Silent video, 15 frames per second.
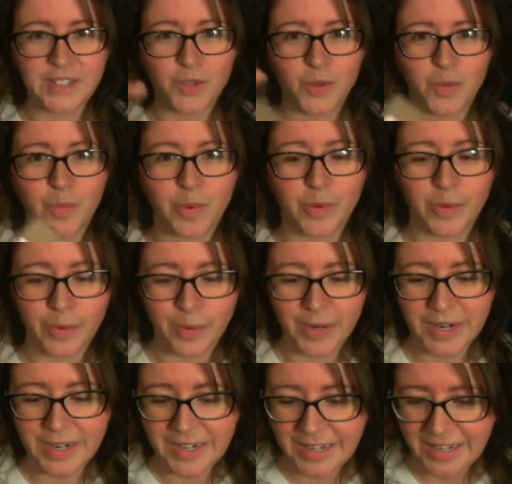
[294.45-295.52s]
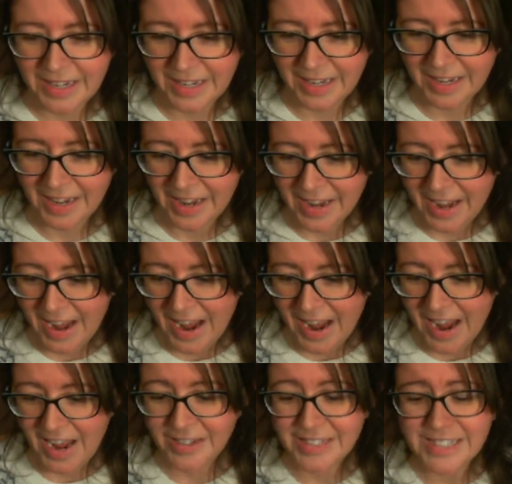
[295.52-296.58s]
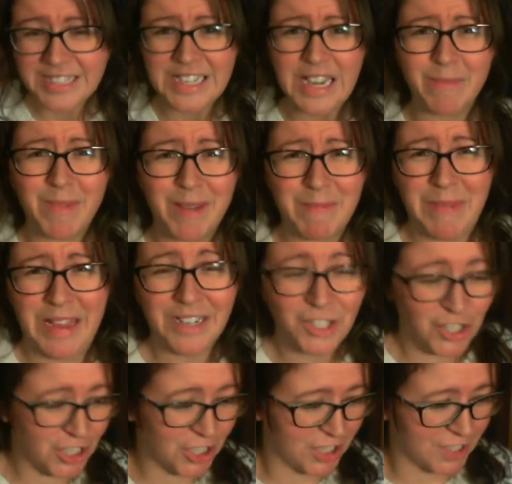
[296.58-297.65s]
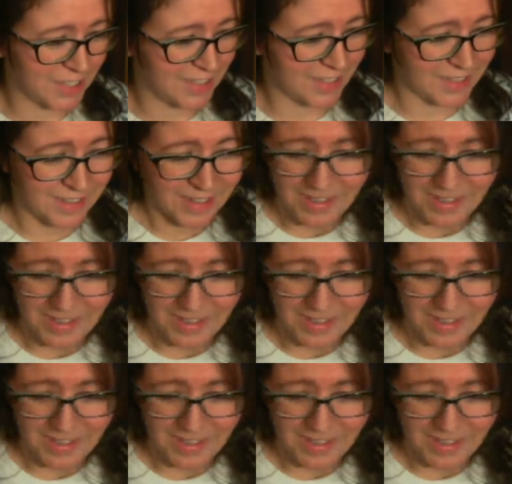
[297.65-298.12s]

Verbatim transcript: It's so pretty. I had to take my pictures.